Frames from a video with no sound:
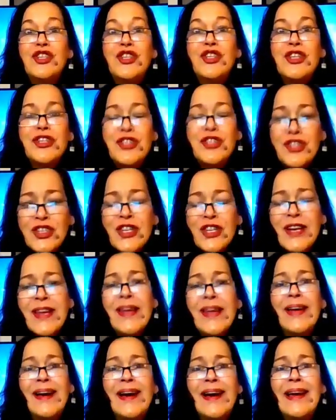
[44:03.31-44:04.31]

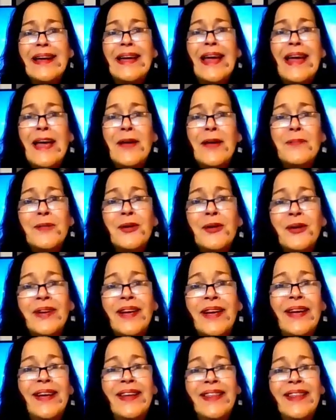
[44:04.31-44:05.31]
Cha-ching, I am
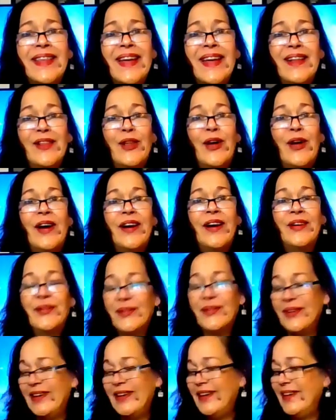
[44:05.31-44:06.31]
going to hit that
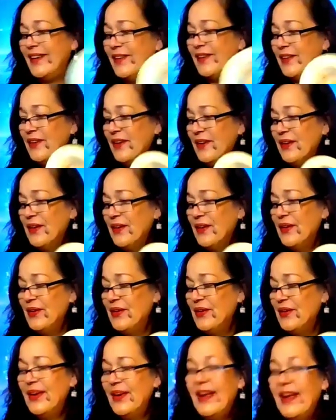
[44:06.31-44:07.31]
lottery.
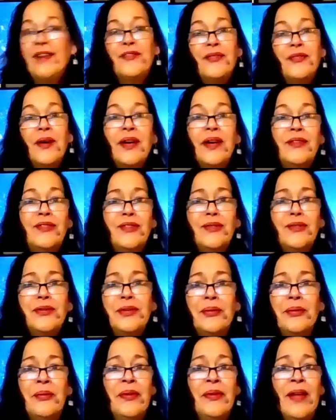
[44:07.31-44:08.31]
And if I
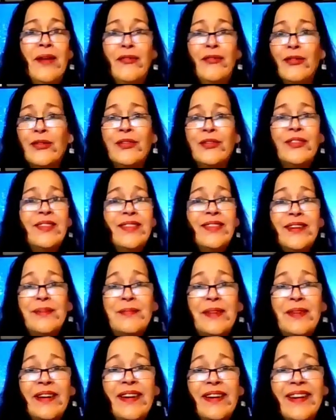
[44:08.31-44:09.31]
do, you'll never
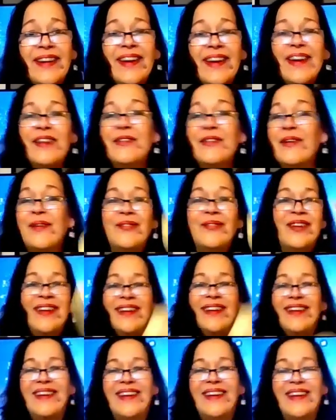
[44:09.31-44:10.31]
see me again. I'm
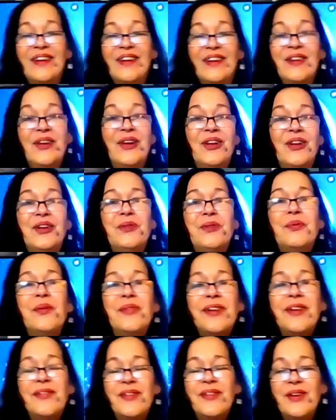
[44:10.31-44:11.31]
kidding. You
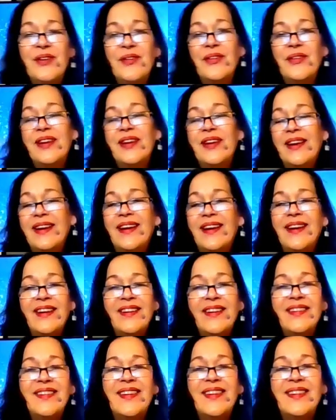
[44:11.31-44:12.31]
won't even know that I hit
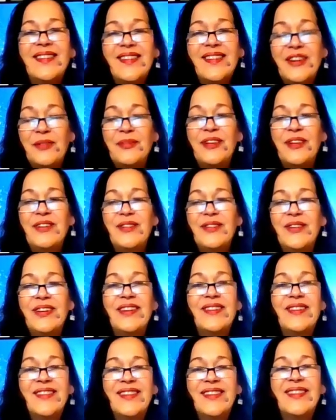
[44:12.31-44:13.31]
it because I'd still be
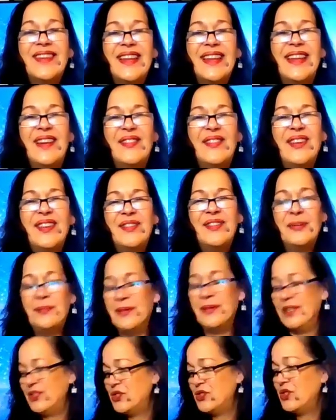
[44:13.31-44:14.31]
doing this because I love it so
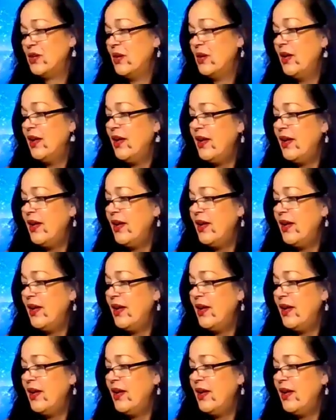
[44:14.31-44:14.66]
much.